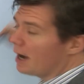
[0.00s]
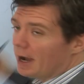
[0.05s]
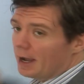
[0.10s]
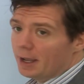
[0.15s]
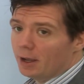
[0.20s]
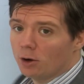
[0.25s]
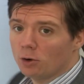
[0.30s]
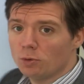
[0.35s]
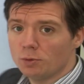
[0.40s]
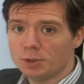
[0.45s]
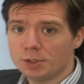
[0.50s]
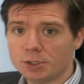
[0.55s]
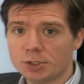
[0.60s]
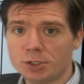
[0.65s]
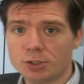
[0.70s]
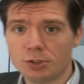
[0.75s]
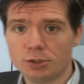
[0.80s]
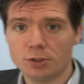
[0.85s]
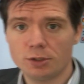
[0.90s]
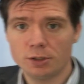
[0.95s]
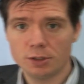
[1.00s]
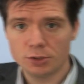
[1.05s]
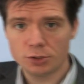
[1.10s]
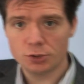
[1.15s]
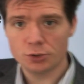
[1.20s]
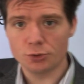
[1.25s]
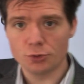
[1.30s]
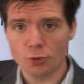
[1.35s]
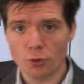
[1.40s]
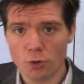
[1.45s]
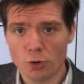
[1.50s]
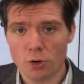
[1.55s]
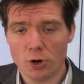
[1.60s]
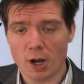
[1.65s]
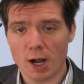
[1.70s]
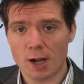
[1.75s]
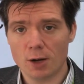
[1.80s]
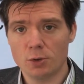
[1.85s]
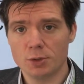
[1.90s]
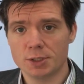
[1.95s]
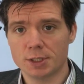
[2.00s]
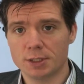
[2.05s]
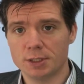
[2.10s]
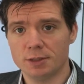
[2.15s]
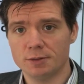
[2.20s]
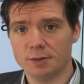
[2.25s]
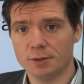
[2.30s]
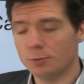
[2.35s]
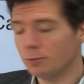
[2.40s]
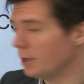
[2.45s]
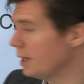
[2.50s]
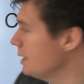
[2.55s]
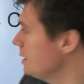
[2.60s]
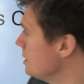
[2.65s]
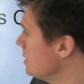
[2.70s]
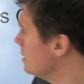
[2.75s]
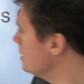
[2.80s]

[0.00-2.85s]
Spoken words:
I always draw accusative in red.